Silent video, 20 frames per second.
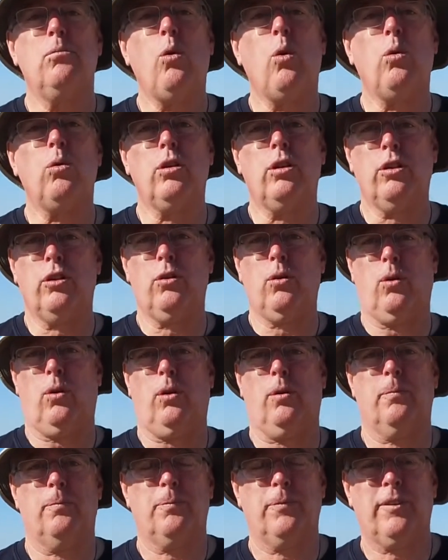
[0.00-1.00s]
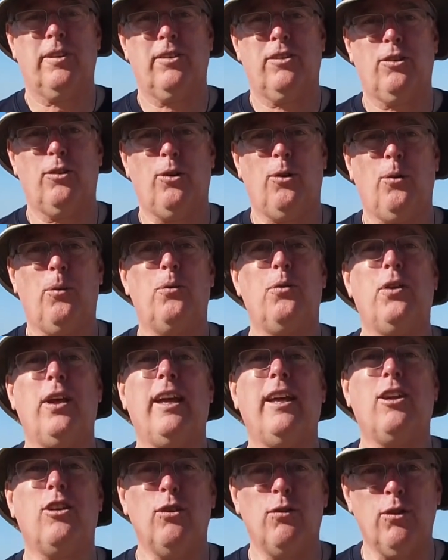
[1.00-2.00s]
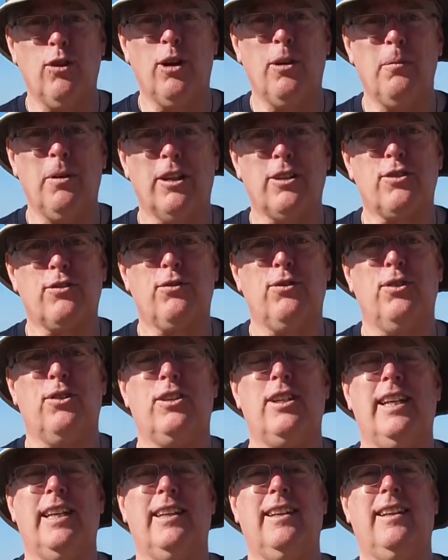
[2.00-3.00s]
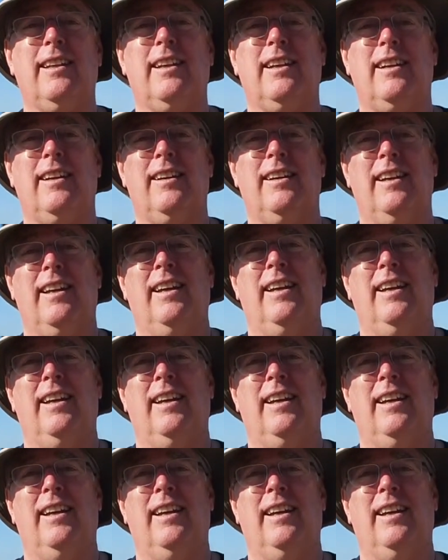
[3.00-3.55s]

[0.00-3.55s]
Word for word: will So thank you very much for taking uh,